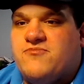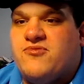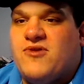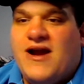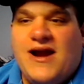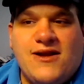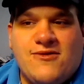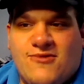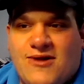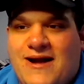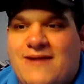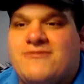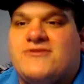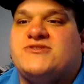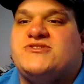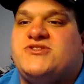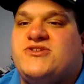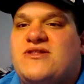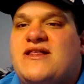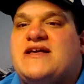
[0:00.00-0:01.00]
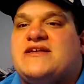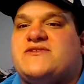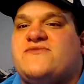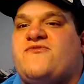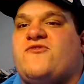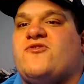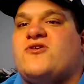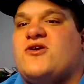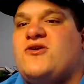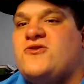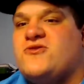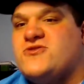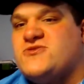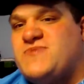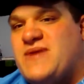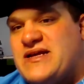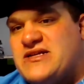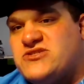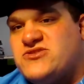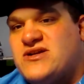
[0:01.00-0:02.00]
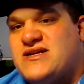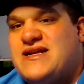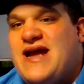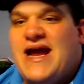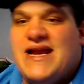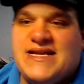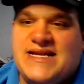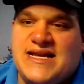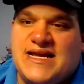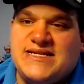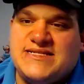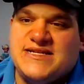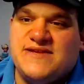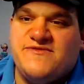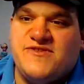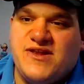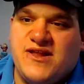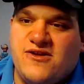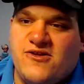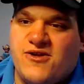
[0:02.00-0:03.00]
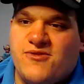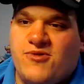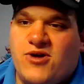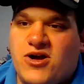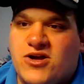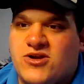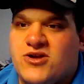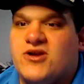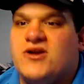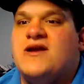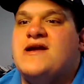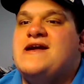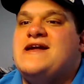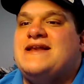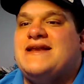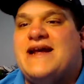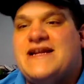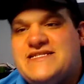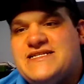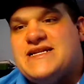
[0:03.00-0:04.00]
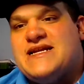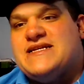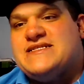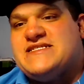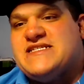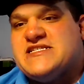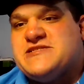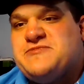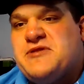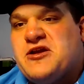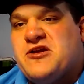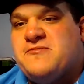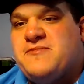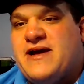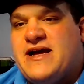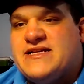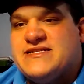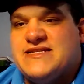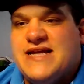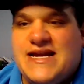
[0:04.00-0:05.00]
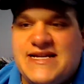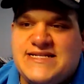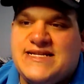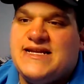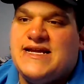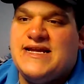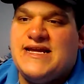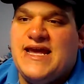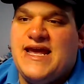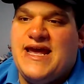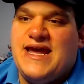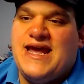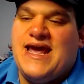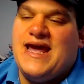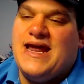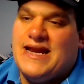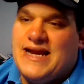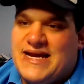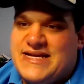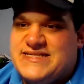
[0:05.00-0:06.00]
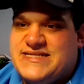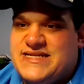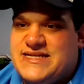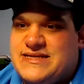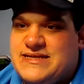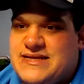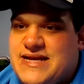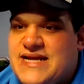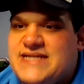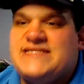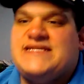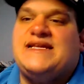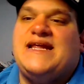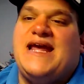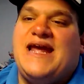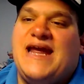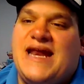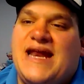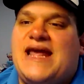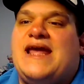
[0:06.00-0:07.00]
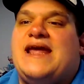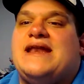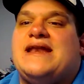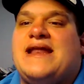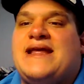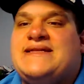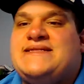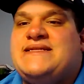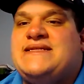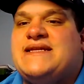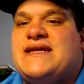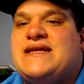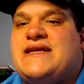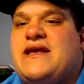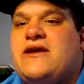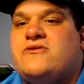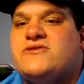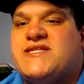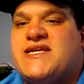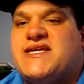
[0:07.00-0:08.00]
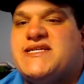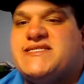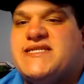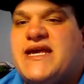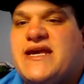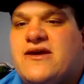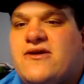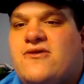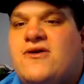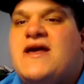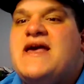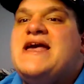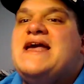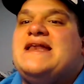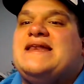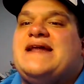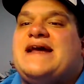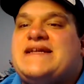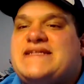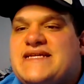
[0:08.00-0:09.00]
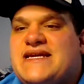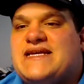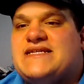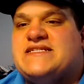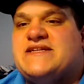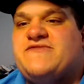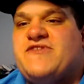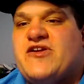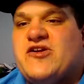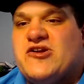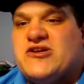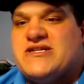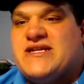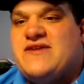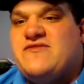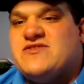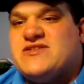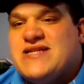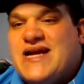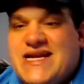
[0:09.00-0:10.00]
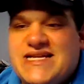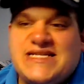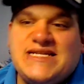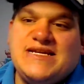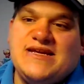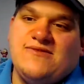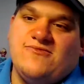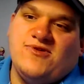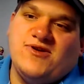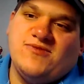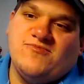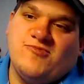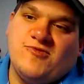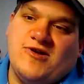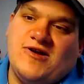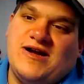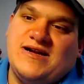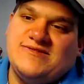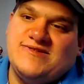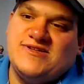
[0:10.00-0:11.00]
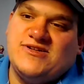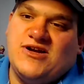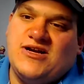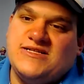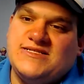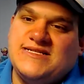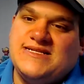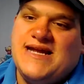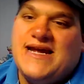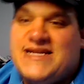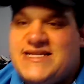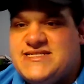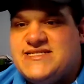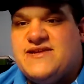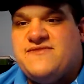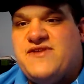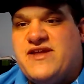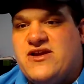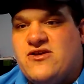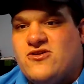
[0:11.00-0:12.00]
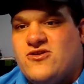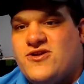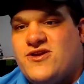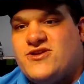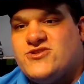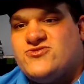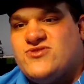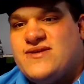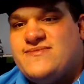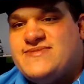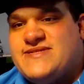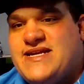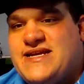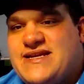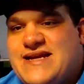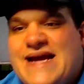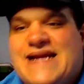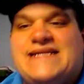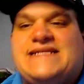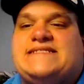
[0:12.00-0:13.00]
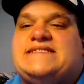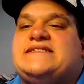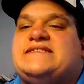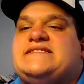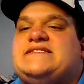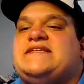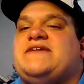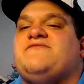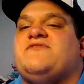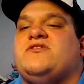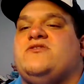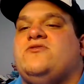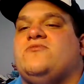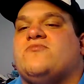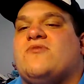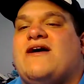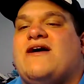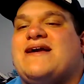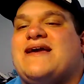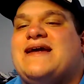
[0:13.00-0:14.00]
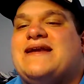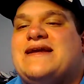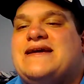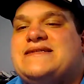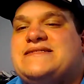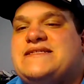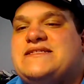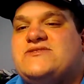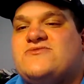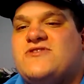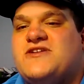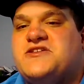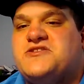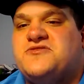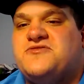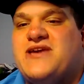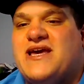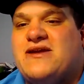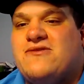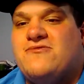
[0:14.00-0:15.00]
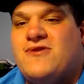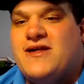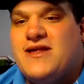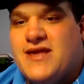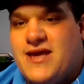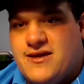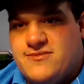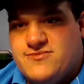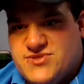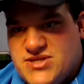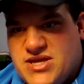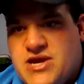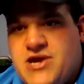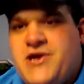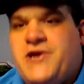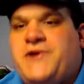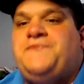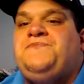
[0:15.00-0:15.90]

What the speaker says: Brian Roberts, 2004 Carlos Beltran, 1997 Larry Walker, 1996 Barry Bonds, 1998 and 1988 and 1990 Jose Canseco, 1987 Eric Davis, 1981 Andre Dawson, 1970 Carl Yastrzemski, 1967 Lou Brock, and 1922 Ken Williams.